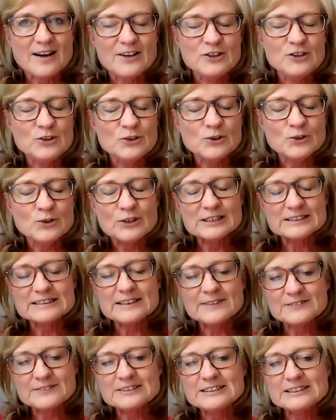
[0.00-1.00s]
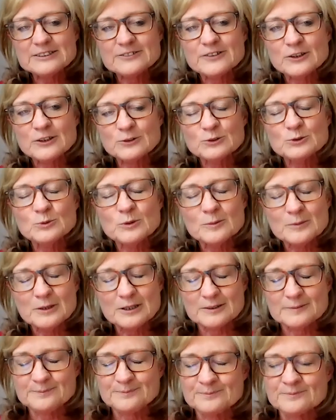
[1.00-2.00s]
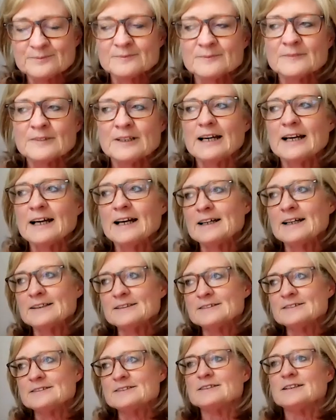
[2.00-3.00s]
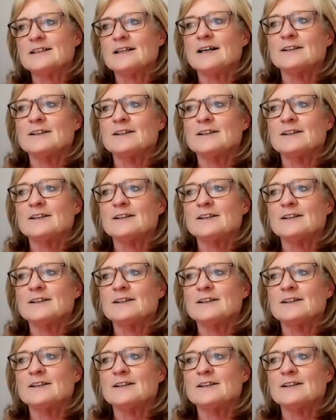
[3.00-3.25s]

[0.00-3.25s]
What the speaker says: You're a 70-year-old woman, and